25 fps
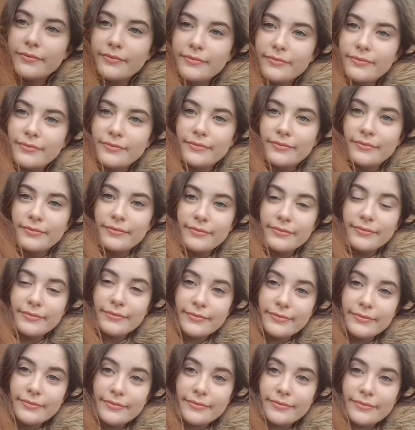
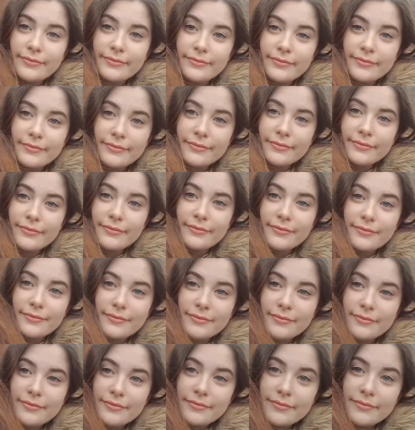
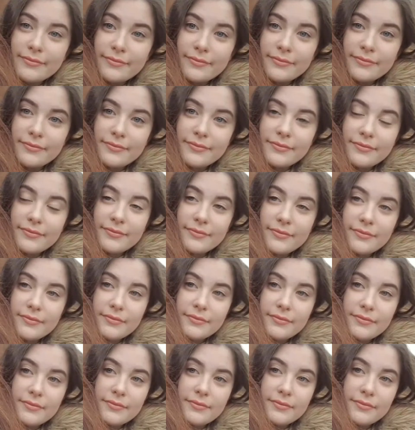
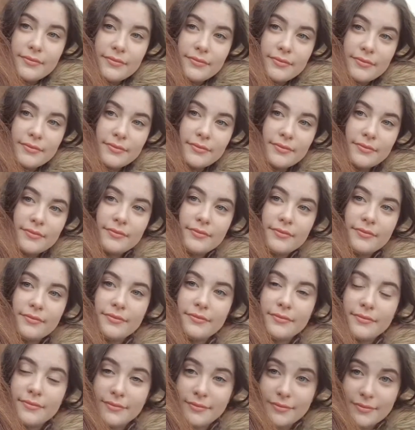
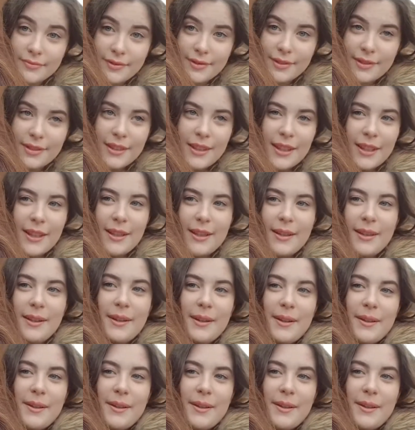This person isn't speaking.